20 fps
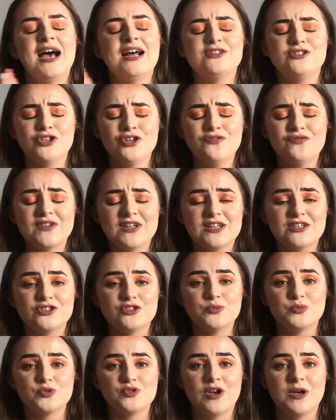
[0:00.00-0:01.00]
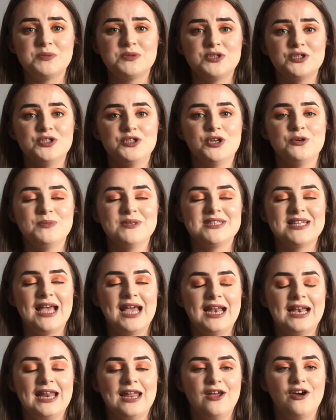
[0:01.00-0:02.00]
and don't forget to subscribe so you don't miss
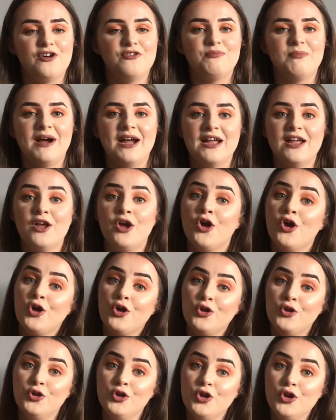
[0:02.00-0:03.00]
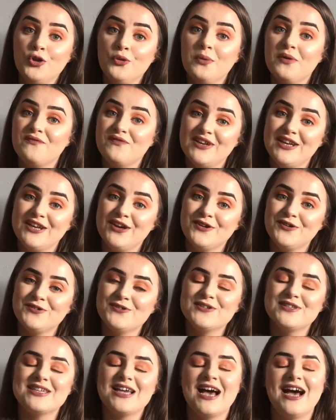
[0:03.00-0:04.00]
any of my new
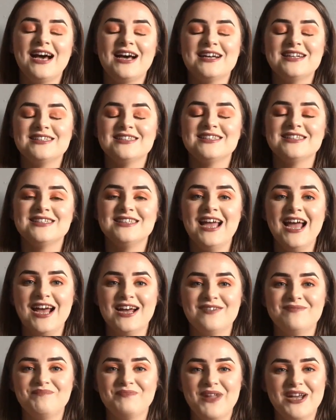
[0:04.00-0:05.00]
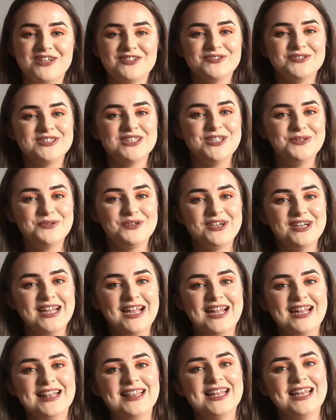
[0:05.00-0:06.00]
videos and yeah, I shall see you all
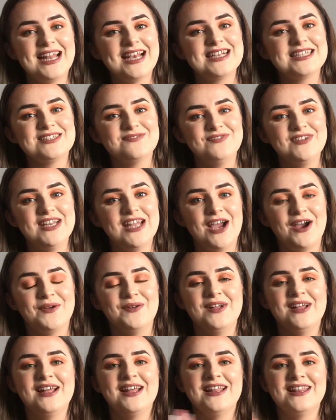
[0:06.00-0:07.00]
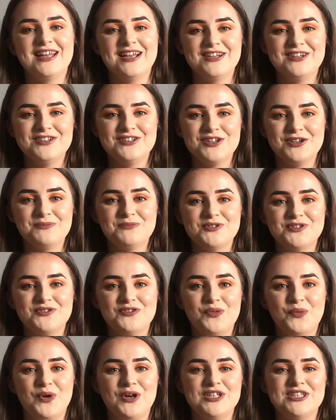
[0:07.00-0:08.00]
in the next video. Thank you so much
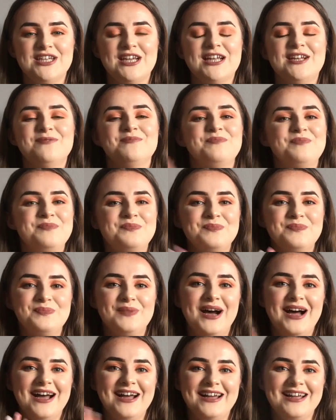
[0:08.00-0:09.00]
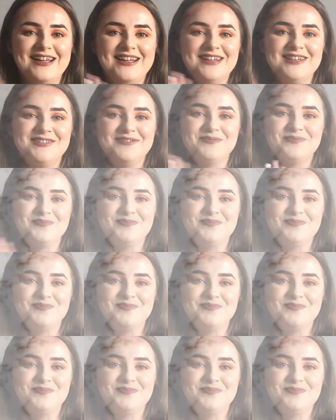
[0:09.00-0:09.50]
for watching. Bye. Try to